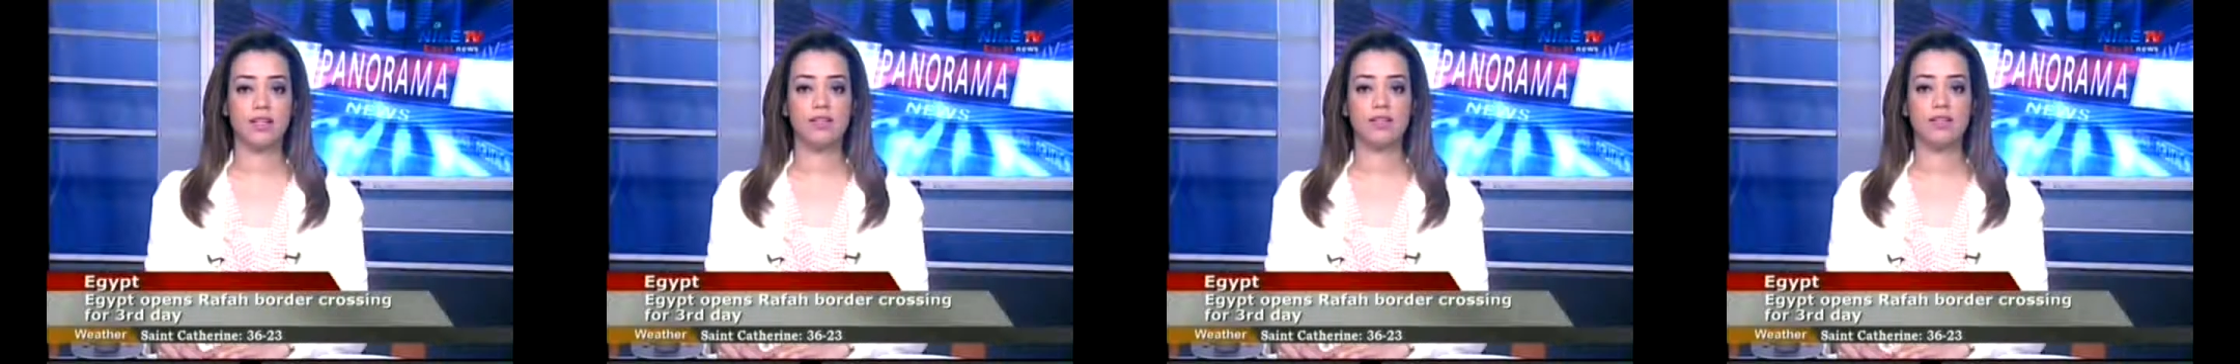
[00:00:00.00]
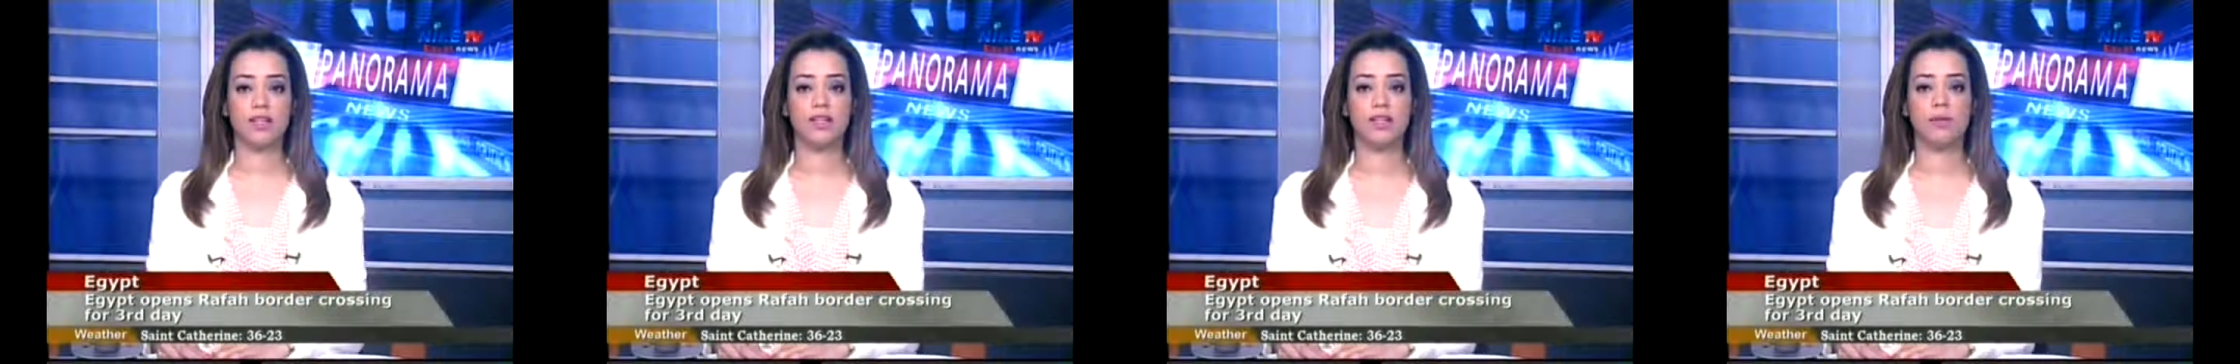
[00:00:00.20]

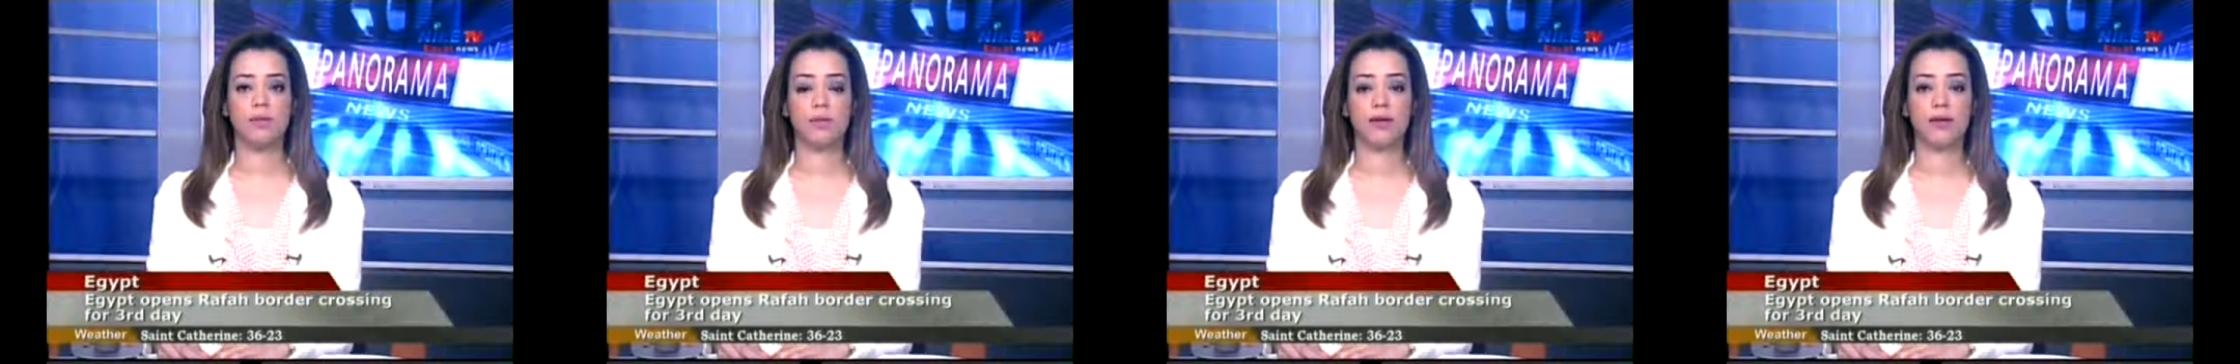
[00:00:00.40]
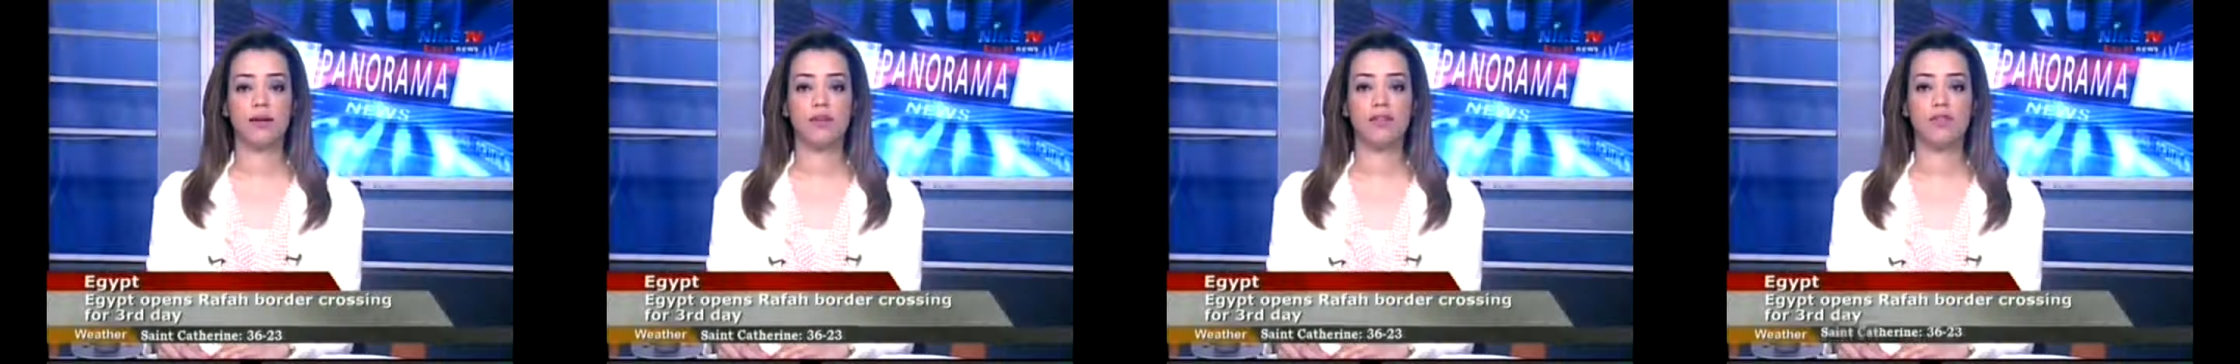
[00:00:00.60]
extend the
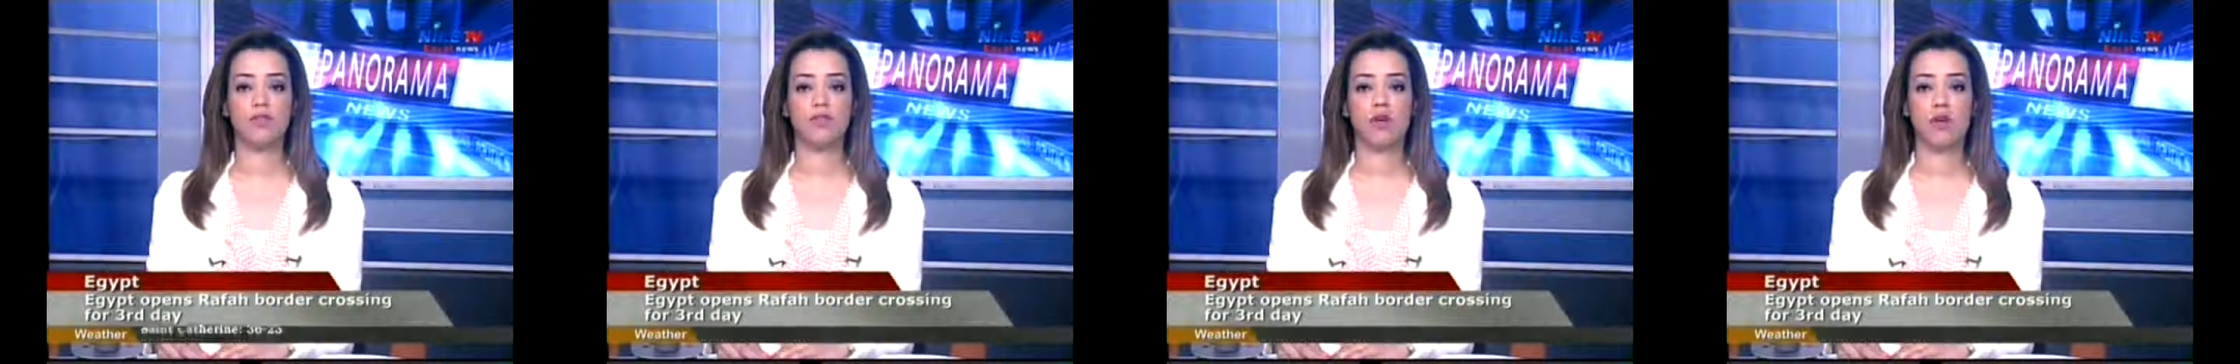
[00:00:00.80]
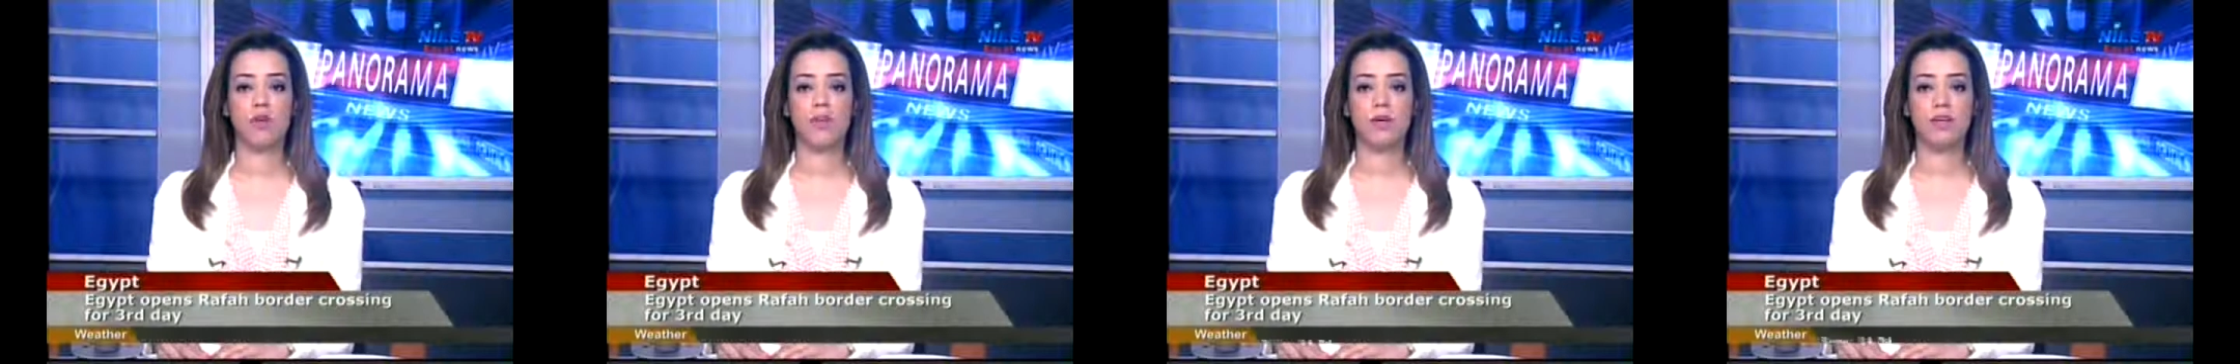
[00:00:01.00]
period
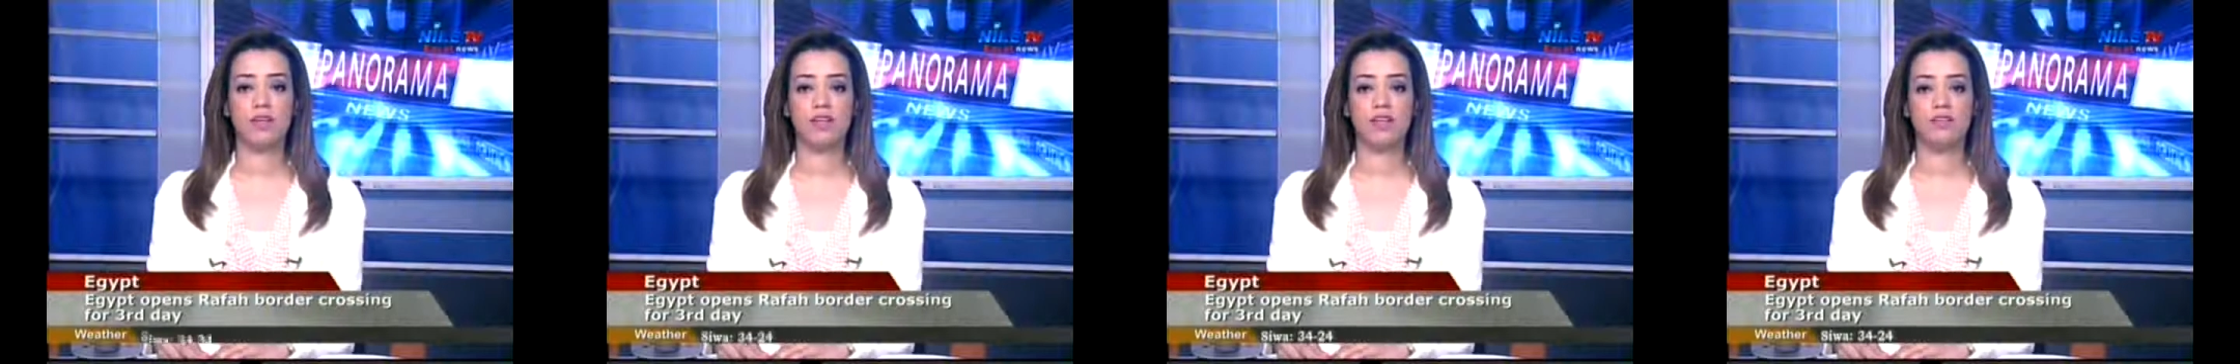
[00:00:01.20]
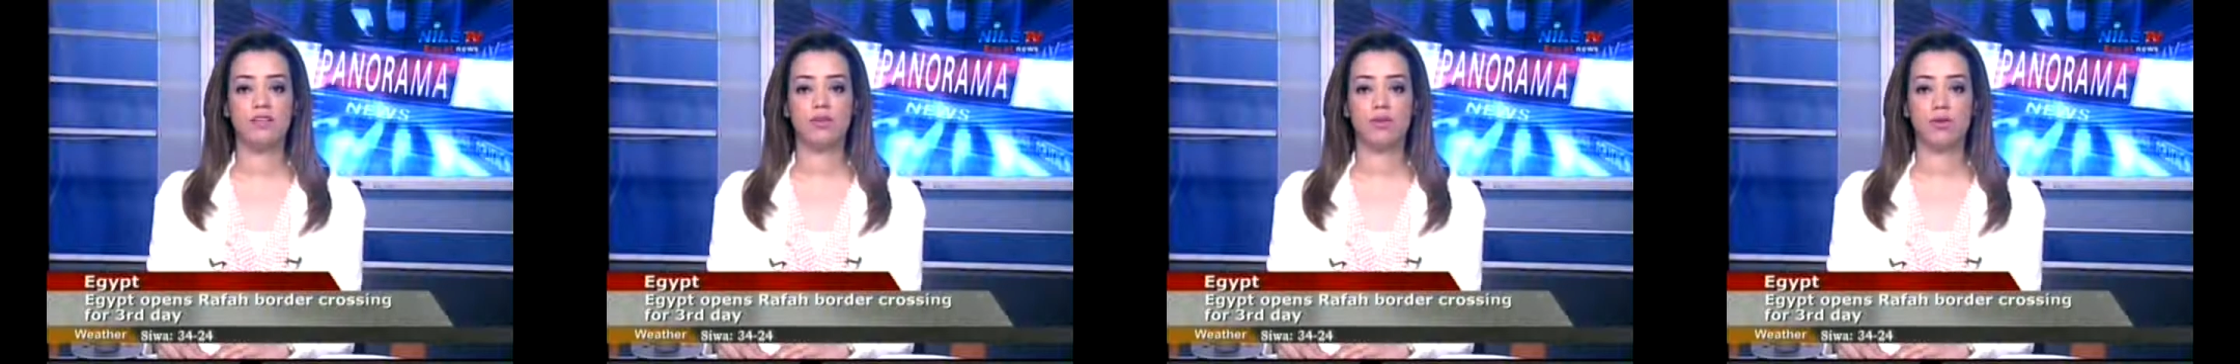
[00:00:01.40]
of opening